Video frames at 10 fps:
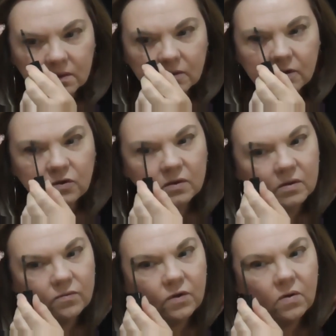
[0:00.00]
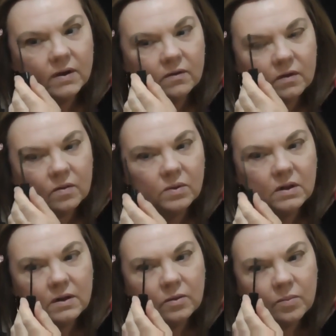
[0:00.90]
sort of just defines them
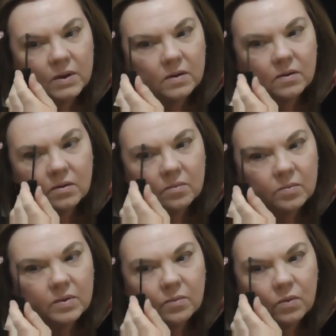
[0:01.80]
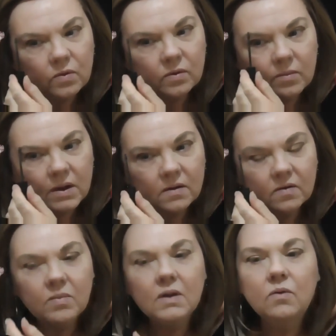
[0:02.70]
a little bit more and
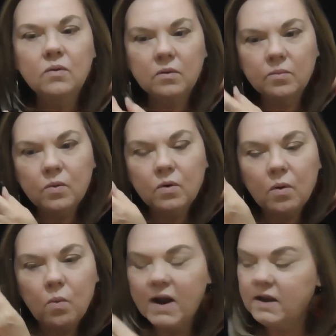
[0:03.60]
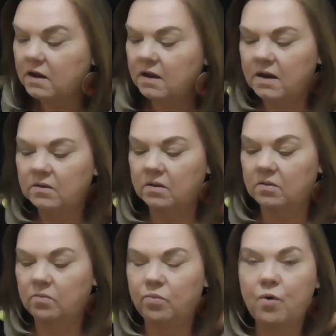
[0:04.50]
makes me look more awake and